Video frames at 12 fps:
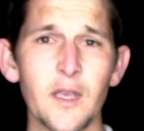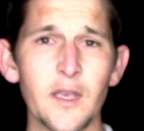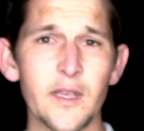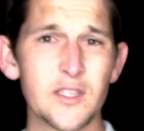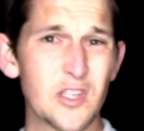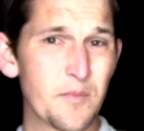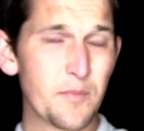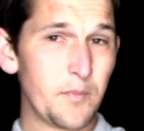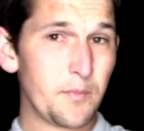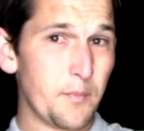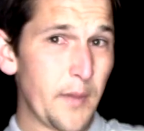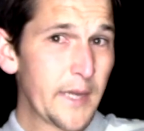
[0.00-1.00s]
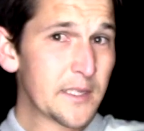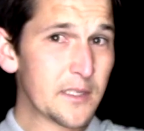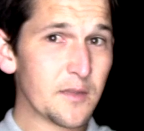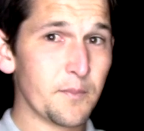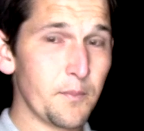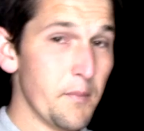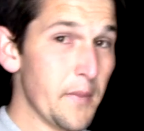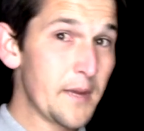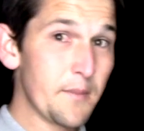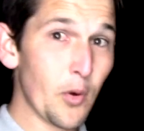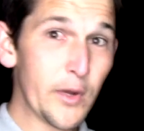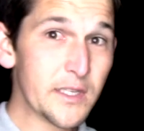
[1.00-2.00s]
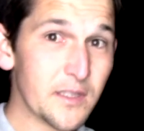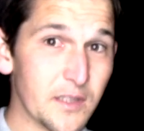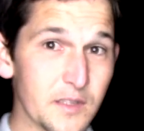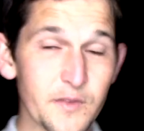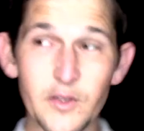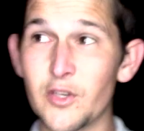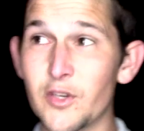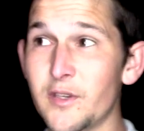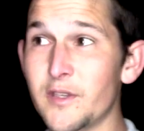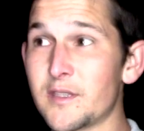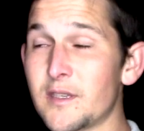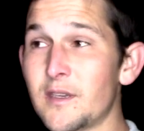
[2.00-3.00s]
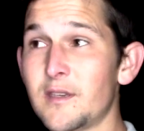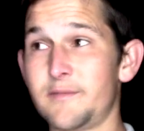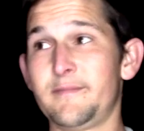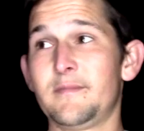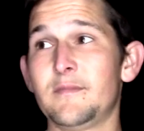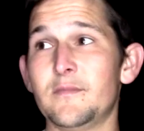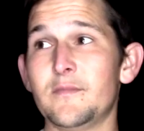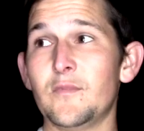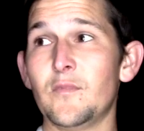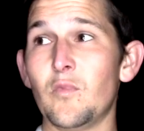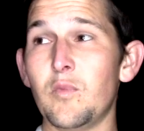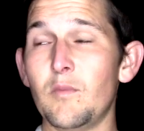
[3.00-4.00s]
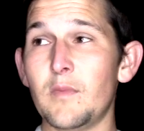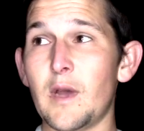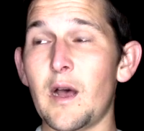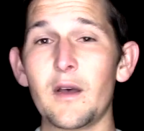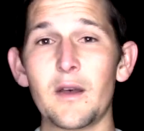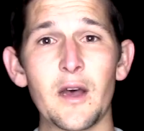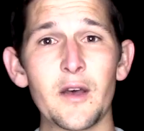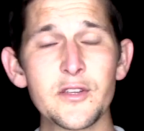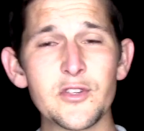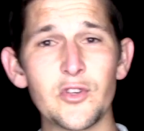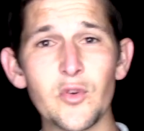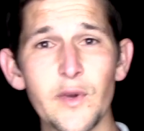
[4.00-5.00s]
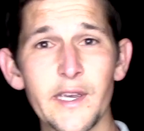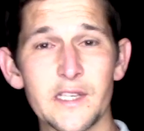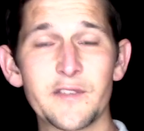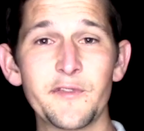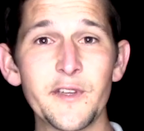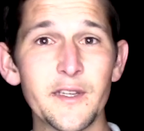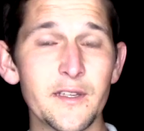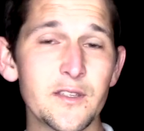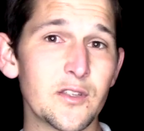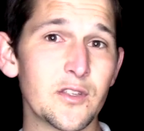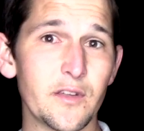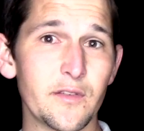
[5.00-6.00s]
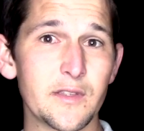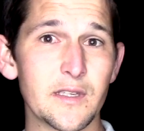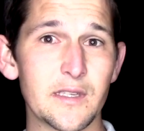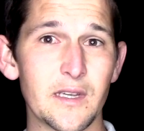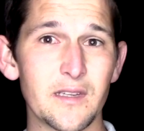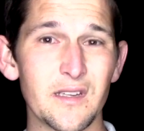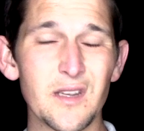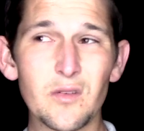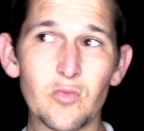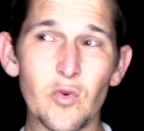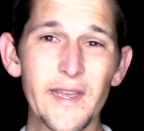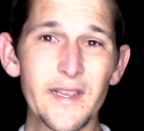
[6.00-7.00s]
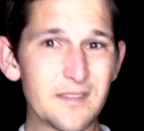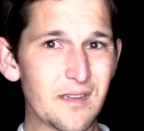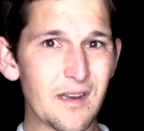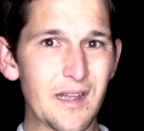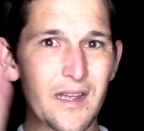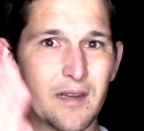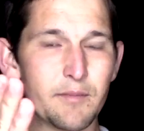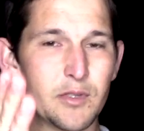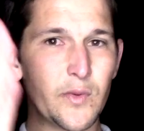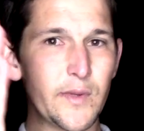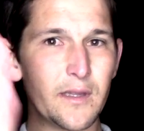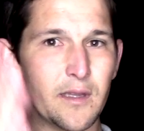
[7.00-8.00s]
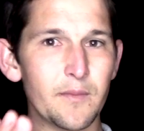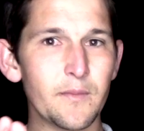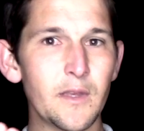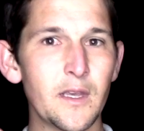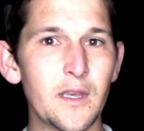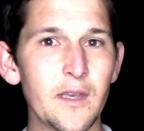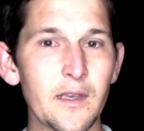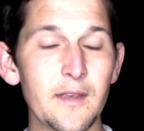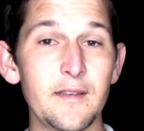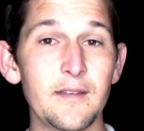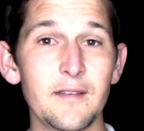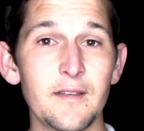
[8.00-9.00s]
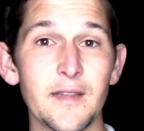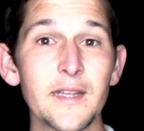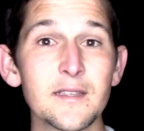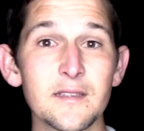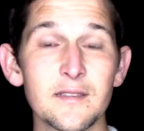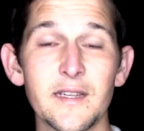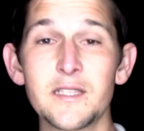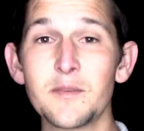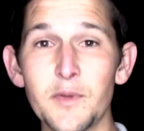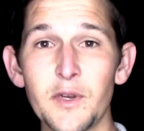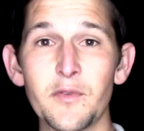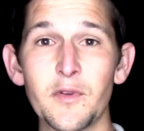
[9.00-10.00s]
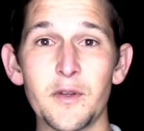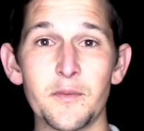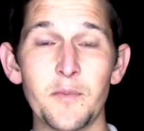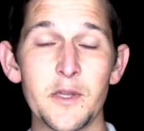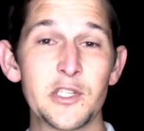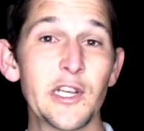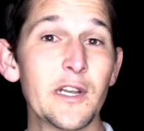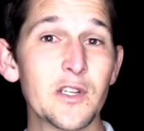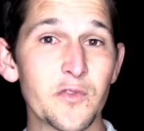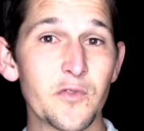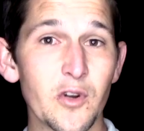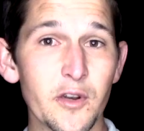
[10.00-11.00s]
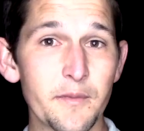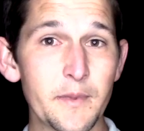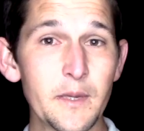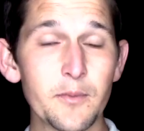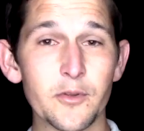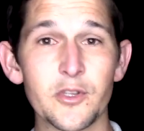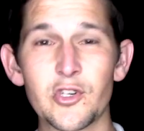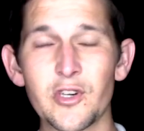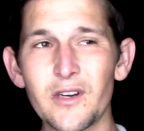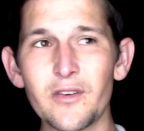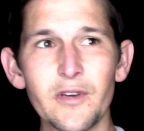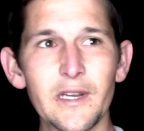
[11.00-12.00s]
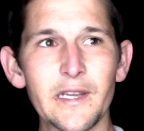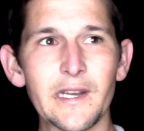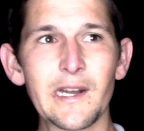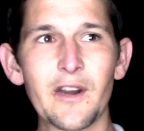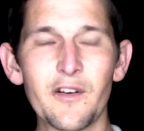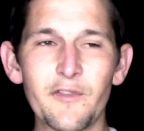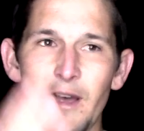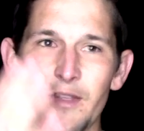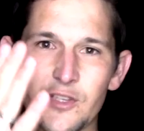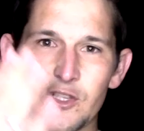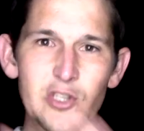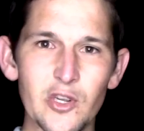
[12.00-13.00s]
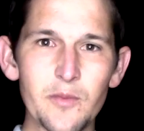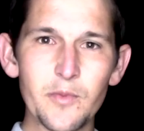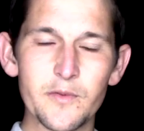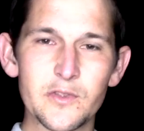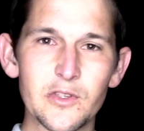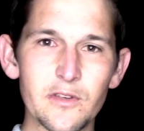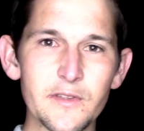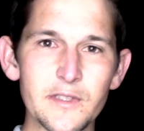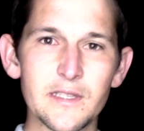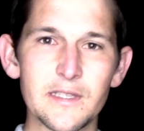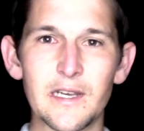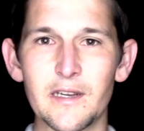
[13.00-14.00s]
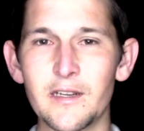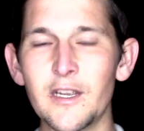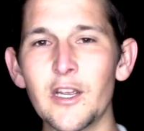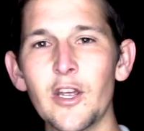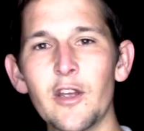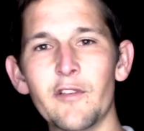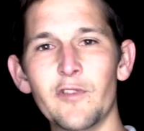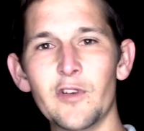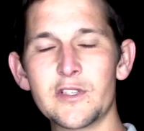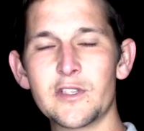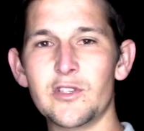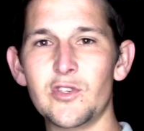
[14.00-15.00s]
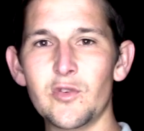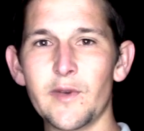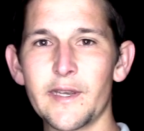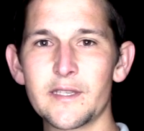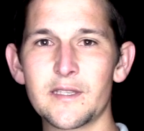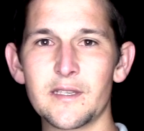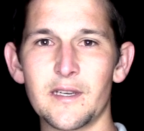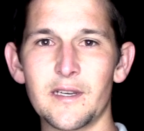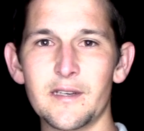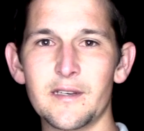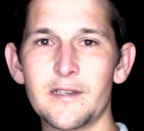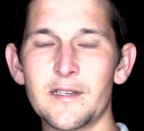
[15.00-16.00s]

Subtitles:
And so back to the main point of this video is, how does UX fit into service design and where's the line between them? And that's a bit of a challenge for a lot of people to try and really clarify the scope of service design versus UX design.